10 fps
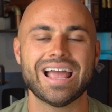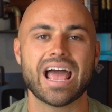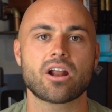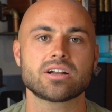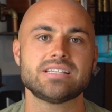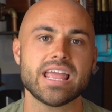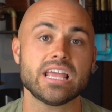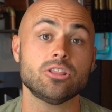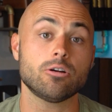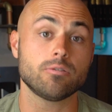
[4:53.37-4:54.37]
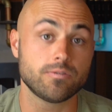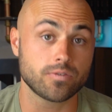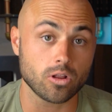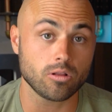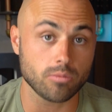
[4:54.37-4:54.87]
and are taking the
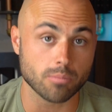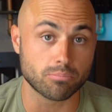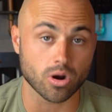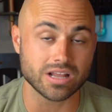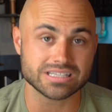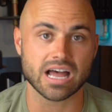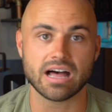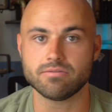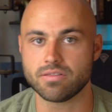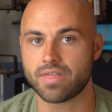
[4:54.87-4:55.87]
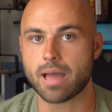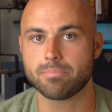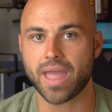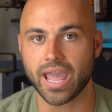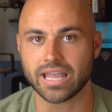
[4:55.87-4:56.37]
full brunt of that
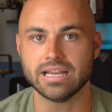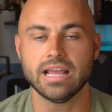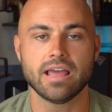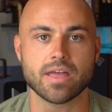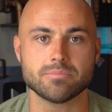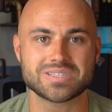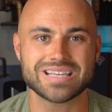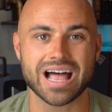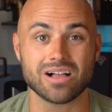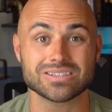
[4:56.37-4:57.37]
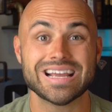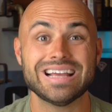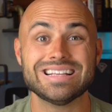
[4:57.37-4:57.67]
pain themselves.